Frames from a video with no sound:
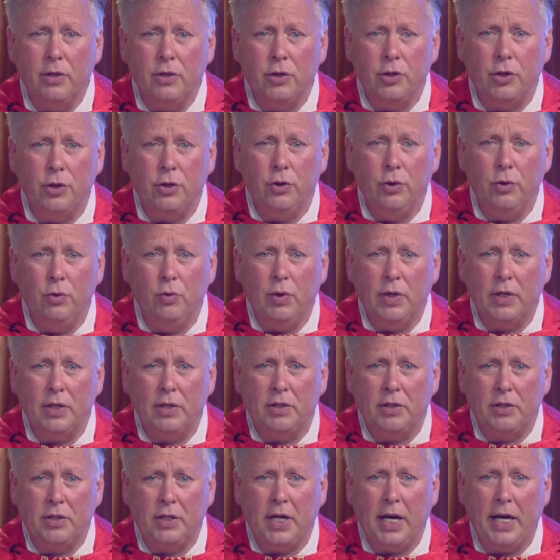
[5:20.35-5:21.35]
to
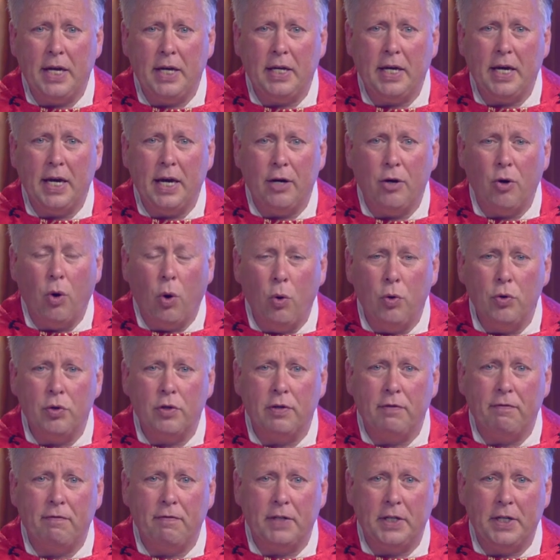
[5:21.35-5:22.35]
take an
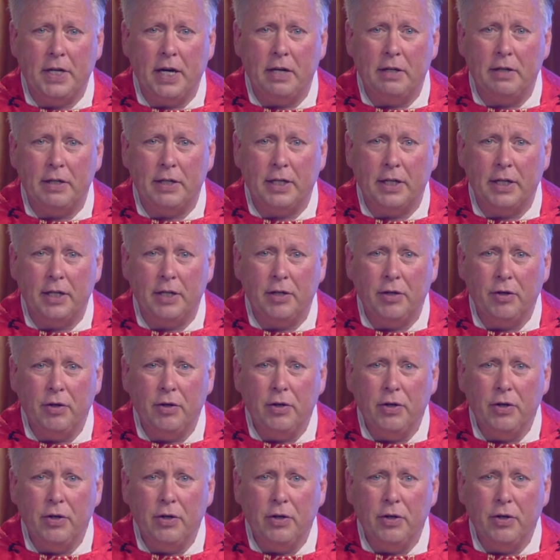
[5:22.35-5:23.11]
oath of fidelity